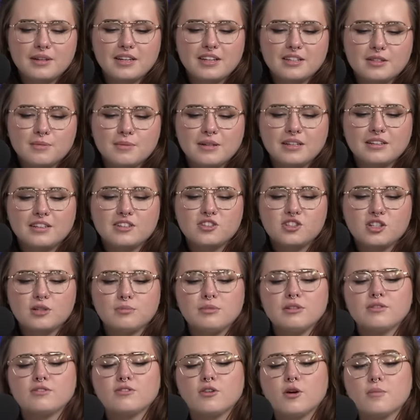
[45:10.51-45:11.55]
it to be a
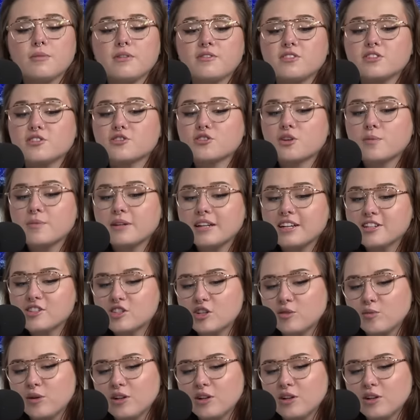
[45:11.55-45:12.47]
legitimate form of discrimination,